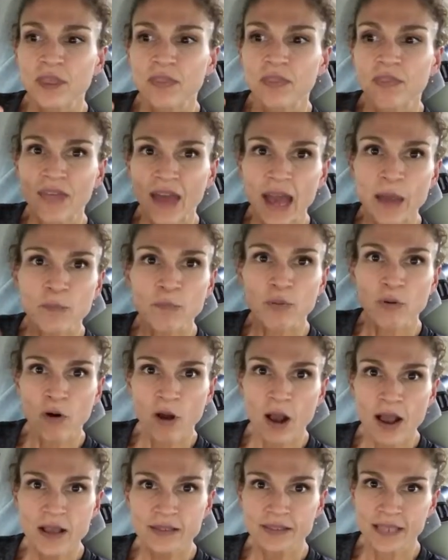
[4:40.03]
that
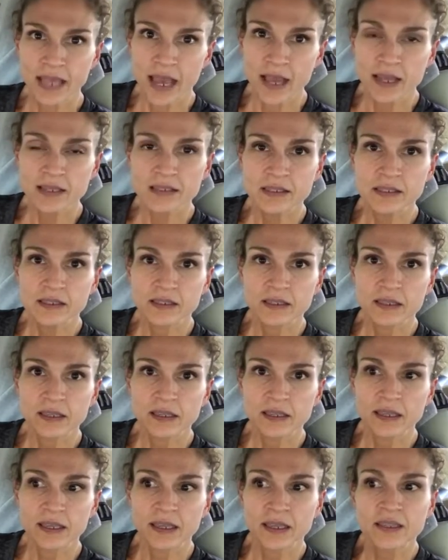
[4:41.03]
process
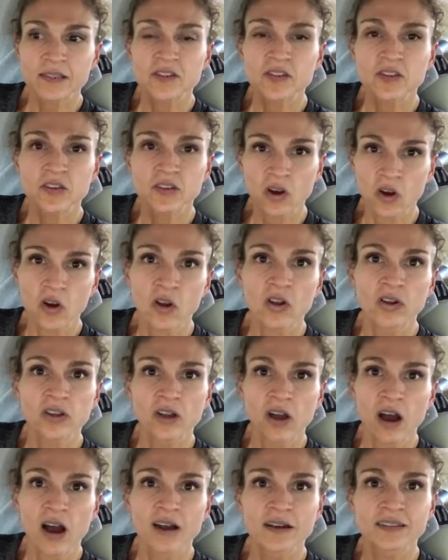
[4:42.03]
is called
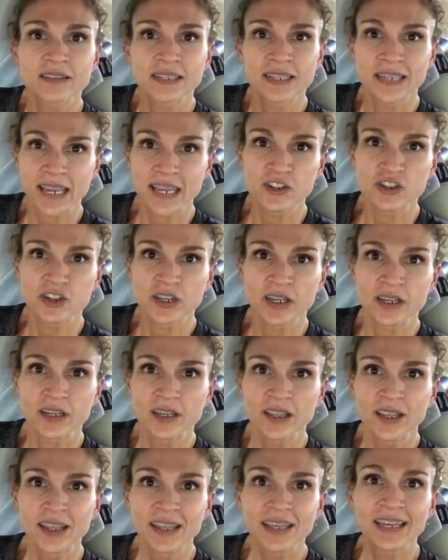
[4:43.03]
oxidation.
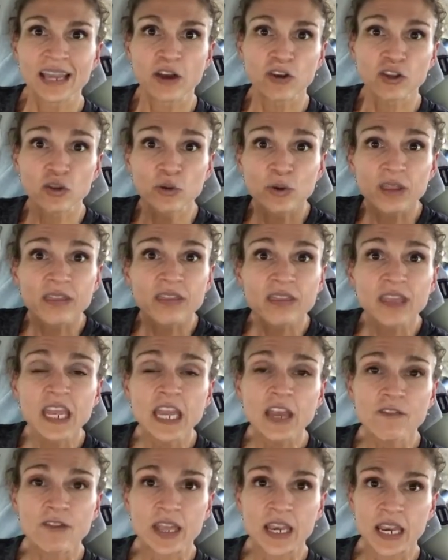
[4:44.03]
Now, you can
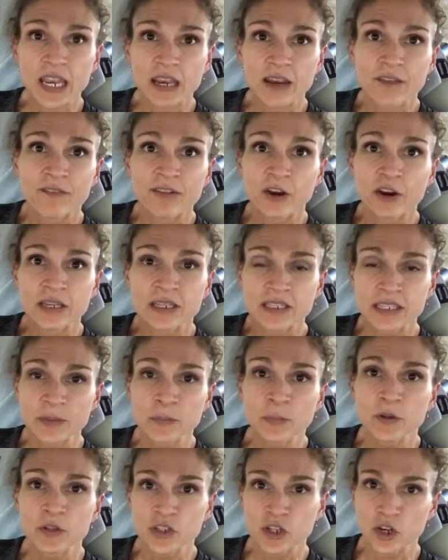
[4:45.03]
think of it in a very
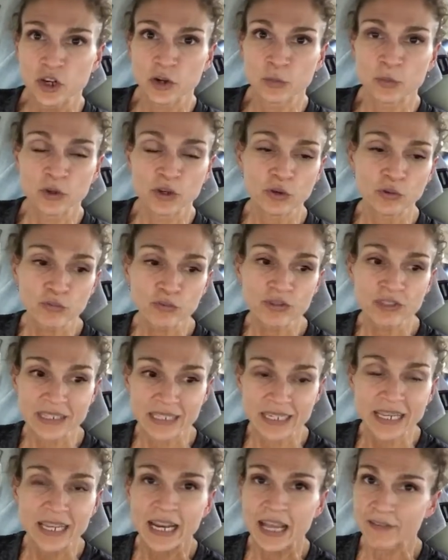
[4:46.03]
simple term. When you
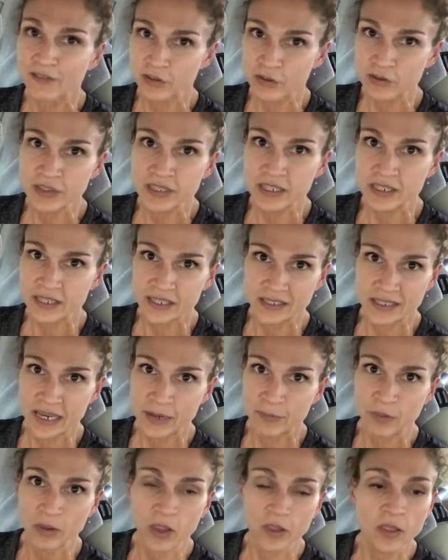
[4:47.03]
see, and I've used this
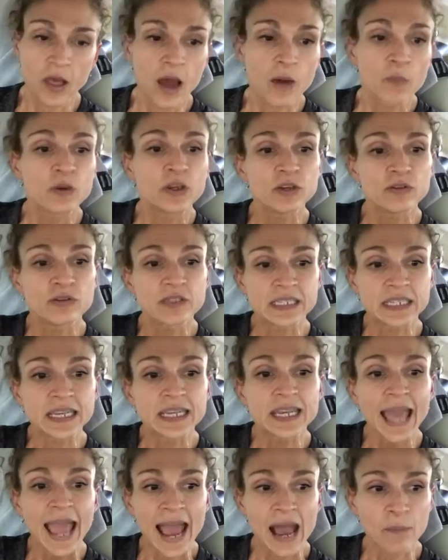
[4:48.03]
example a lot, when you see
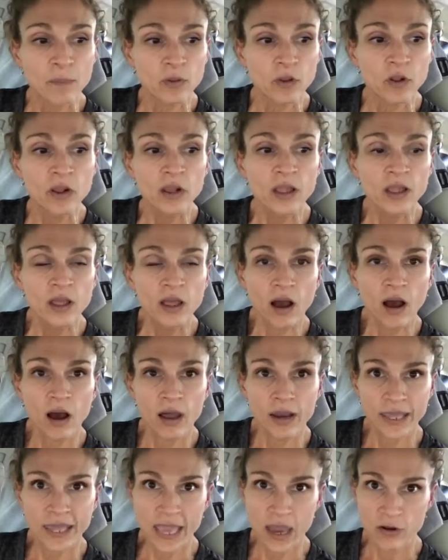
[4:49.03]
an apple
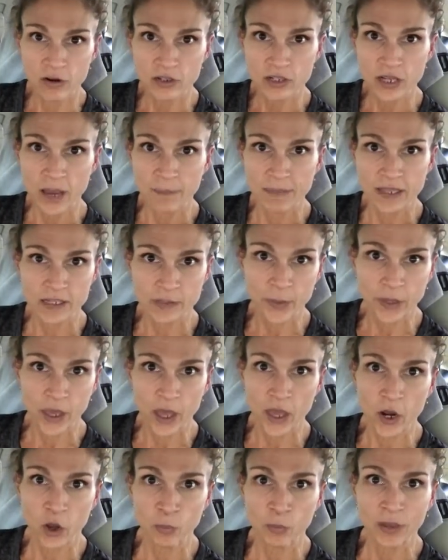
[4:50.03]
on a countertop that's been
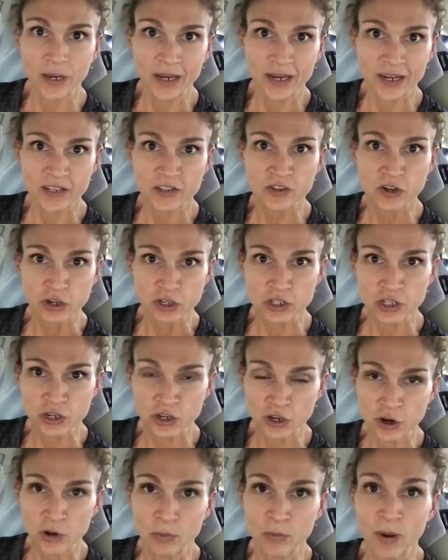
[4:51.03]
cut open and it starts to
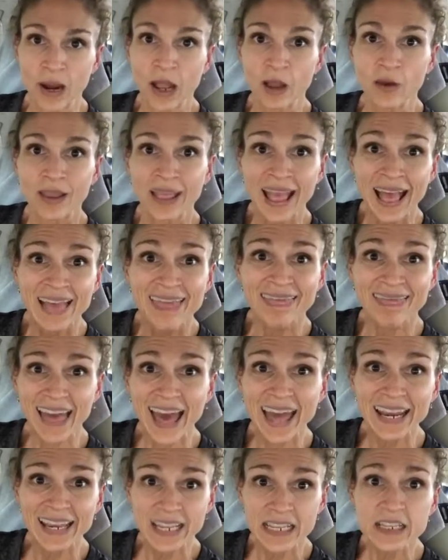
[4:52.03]
turn brown,
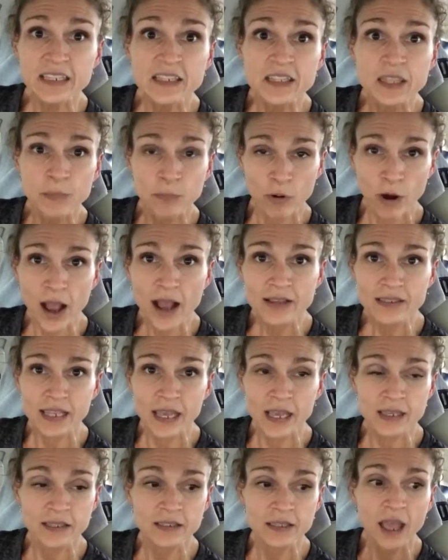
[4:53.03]
that is the
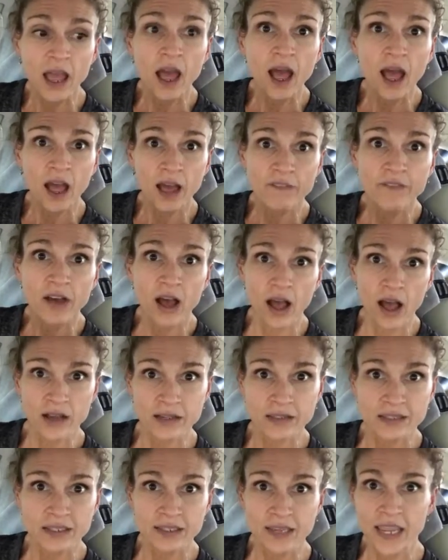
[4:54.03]
process of
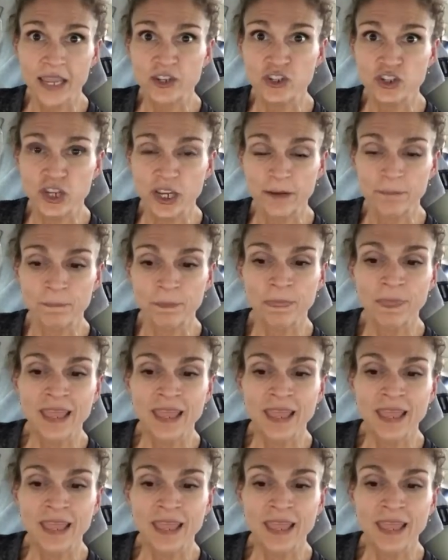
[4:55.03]
oxidation.